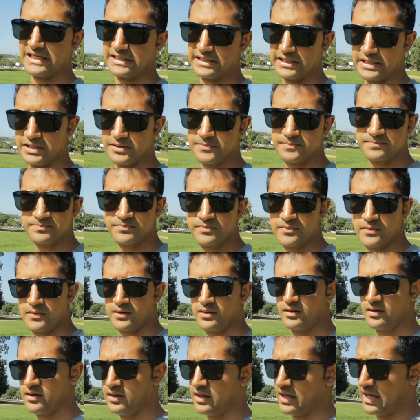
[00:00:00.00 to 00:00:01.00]
lately,
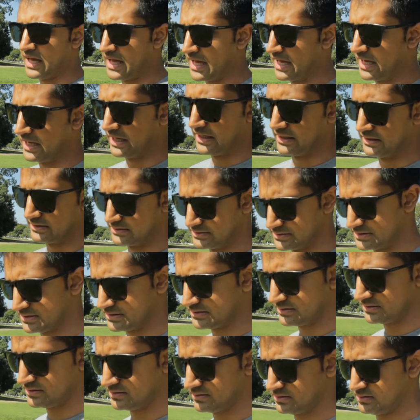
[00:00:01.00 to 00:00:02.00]
and
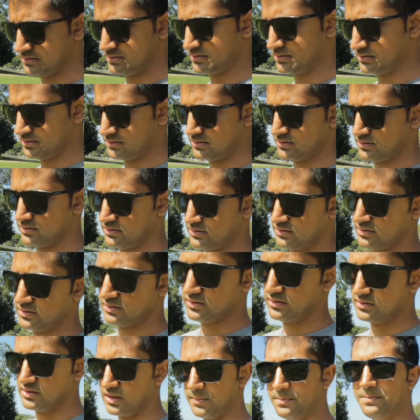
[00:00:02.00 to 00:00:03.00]

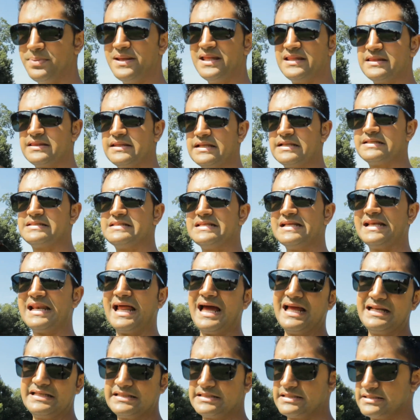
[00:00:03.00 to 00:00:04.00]
the P30
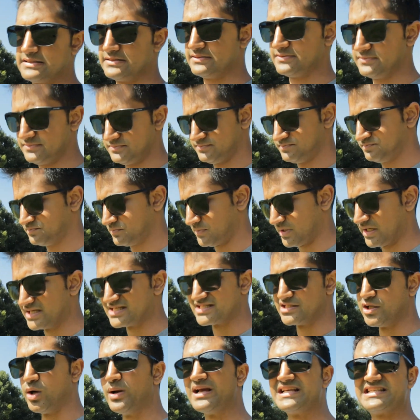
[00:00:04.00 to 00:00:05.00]
Lite
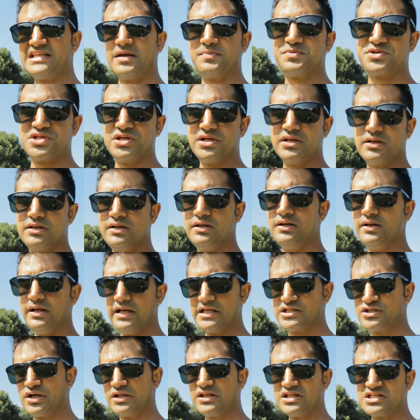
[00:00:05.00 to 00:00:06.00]
is no exception.
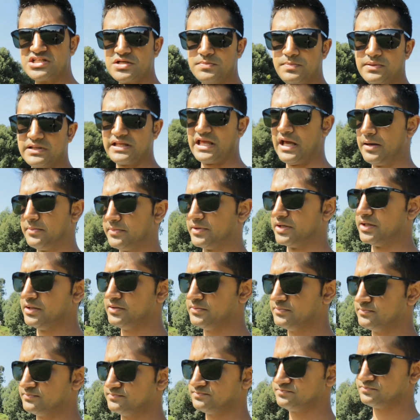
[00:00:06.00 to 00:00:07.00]
It's got the triple camera,
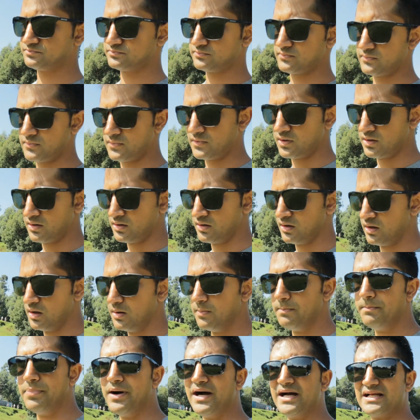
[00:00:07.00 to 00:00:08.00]

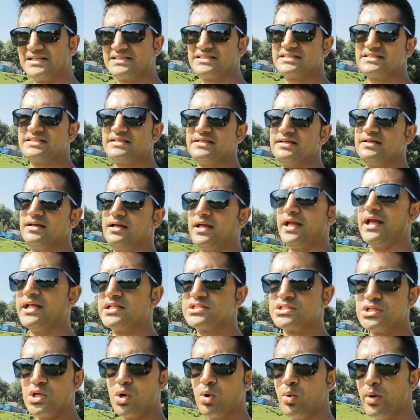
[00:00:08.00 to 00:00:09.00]
but
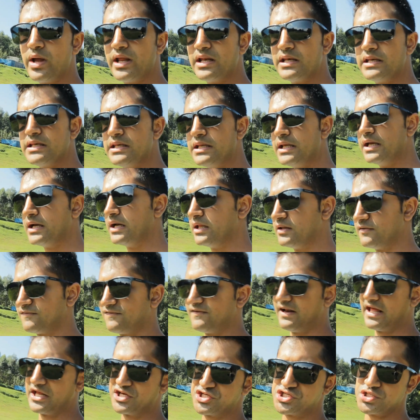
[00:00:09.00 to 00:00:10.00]
it's nowhere near the
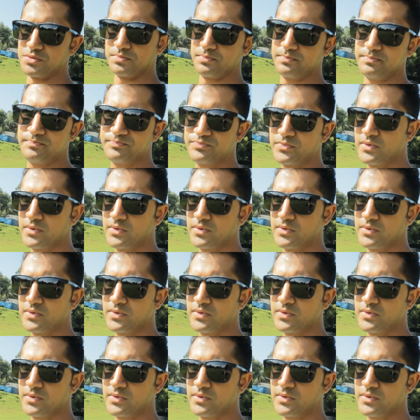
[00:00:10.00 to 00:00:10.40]
flagship.